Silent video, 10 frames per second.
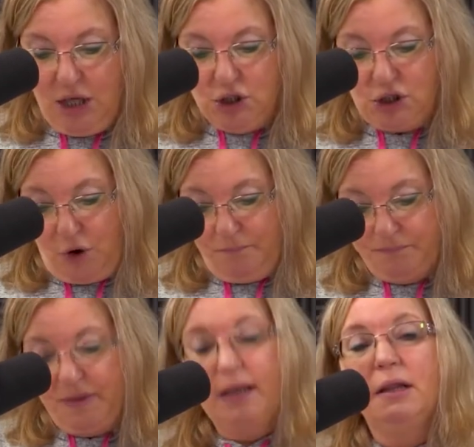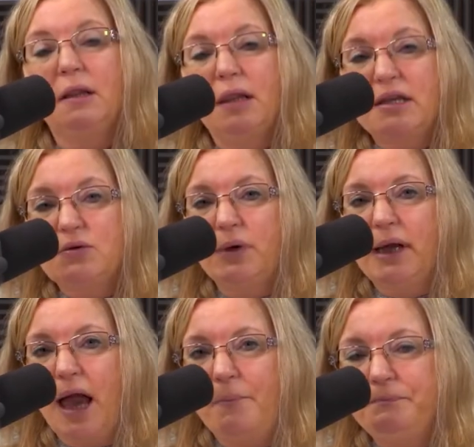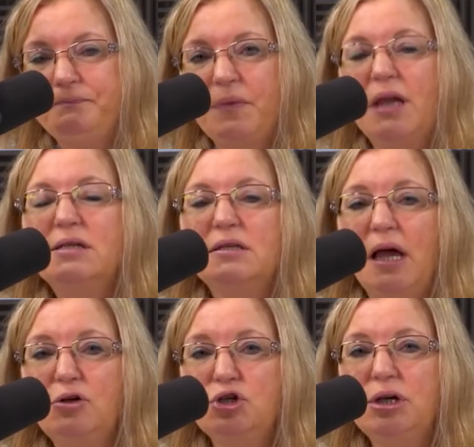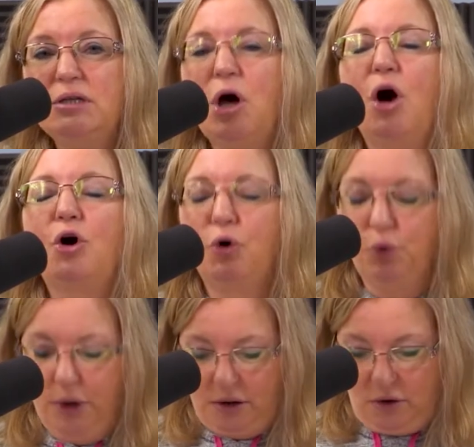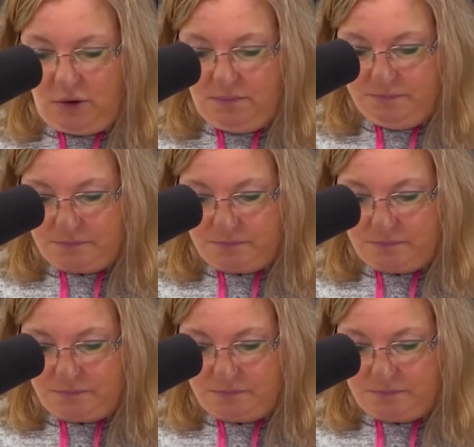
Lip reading: So, let's recap. Style sheets are critical